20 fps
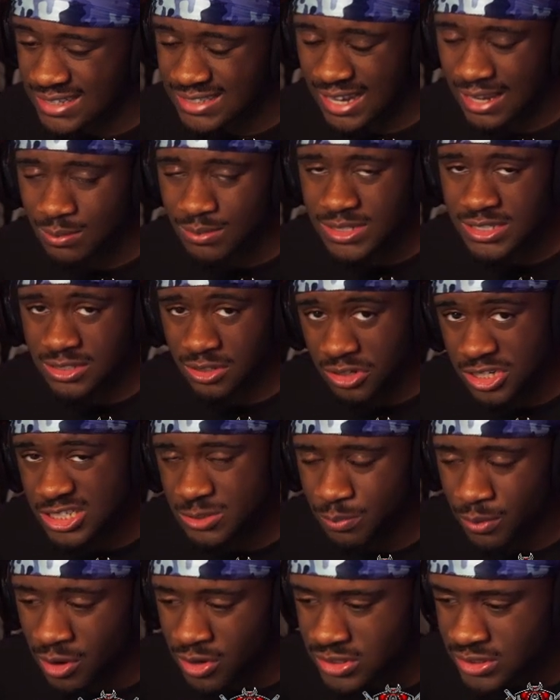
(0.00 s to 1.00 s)
I am still
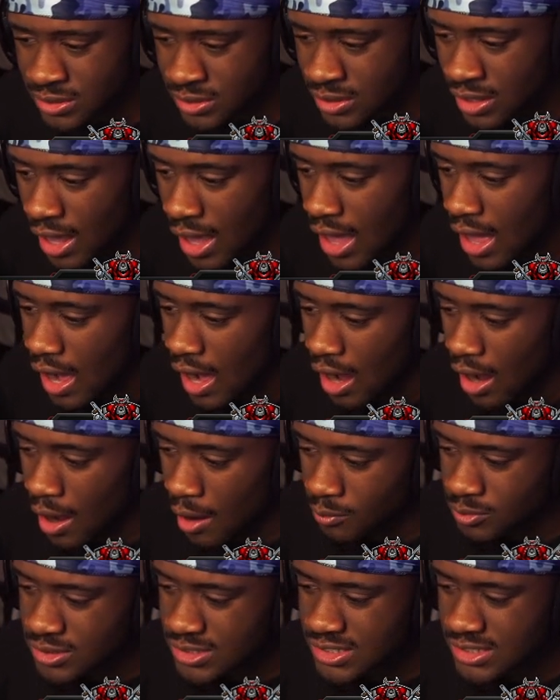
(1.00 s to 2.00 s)
experiencing
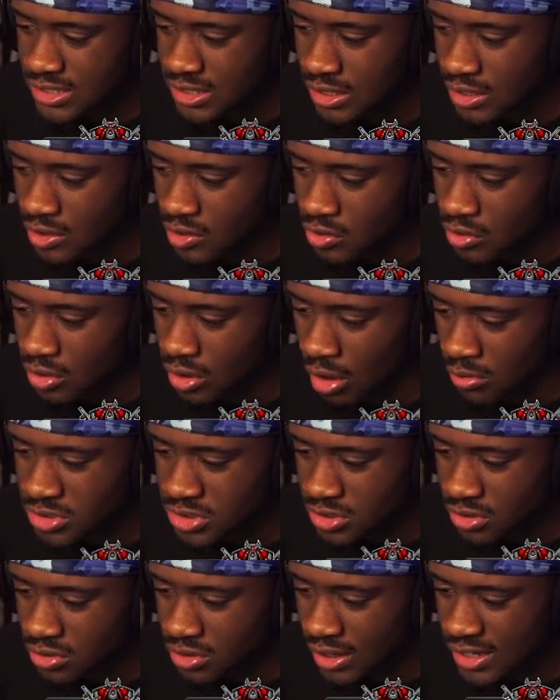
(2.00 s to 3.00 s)
I'm
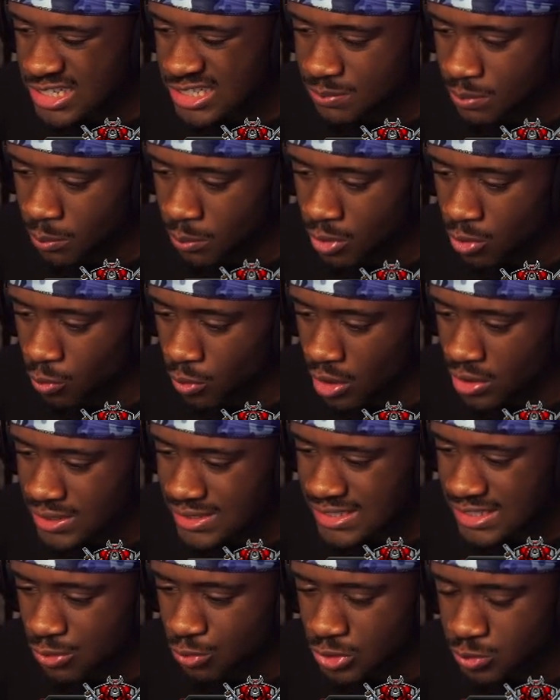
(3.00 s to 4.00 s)
still like experimenting around to
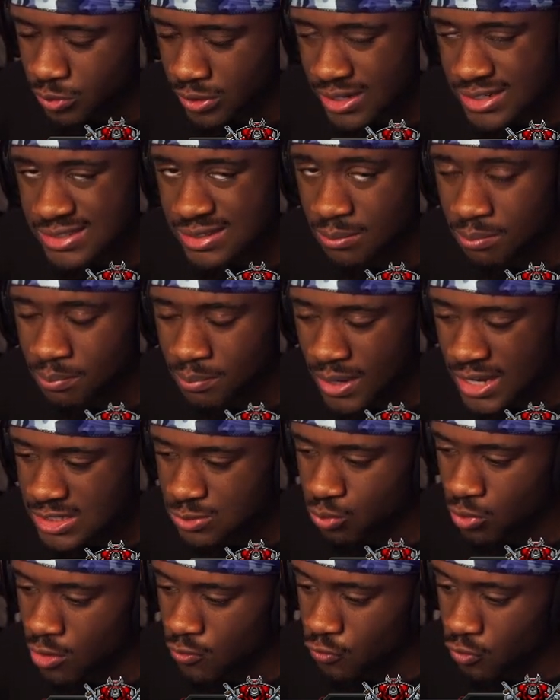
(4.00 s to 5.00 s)
see which one is the
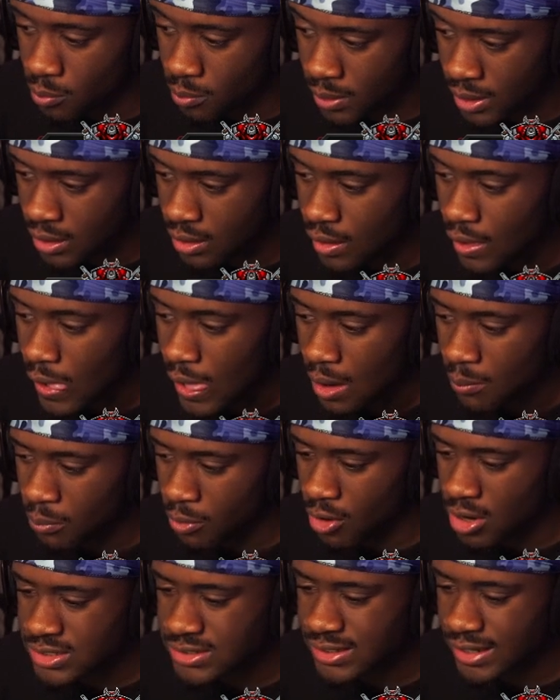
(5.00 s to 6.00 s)
best one for me
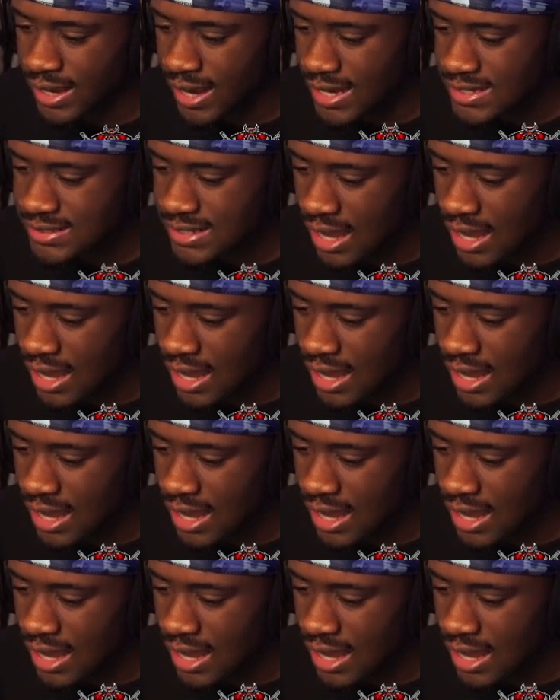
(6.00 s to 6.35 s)
personally, guys.